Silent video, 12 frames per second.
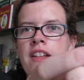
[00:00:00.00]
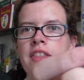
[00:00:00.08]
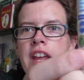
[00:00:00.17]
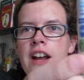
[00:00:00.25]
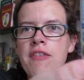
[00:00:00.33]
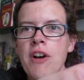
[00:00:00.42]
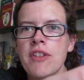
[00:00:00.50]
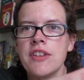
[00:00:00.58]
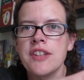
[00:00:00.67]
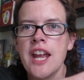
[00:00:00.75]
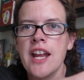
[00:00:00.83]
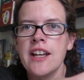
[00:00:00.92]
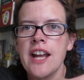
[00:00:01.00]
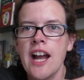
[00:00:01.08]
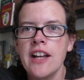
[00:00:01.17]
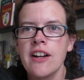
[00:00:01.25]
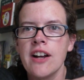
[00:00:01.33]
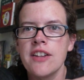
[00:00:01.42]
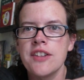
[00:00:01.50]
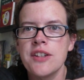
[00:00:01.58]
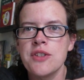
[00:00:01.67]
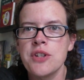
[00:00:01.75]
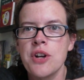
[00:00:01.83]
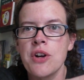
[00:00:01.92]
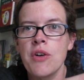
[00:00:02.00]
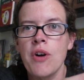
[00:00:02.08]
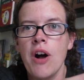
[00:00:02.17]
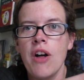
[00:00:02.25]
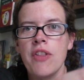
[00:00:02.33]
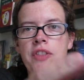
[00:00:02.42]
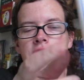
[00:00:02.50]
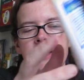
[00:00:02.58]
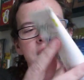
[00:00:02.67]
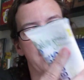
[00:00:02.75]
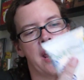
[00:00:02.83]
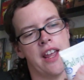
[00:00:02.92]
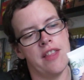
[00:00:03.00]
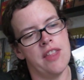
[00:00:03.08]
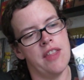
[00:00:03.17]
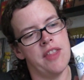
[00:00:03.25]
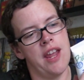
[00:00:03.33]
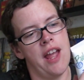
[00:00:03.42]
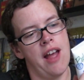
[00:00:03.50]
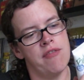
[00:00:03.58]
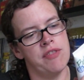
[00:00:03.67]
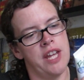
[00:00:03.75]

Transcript: they have all these handy icons that show all the things they that they have,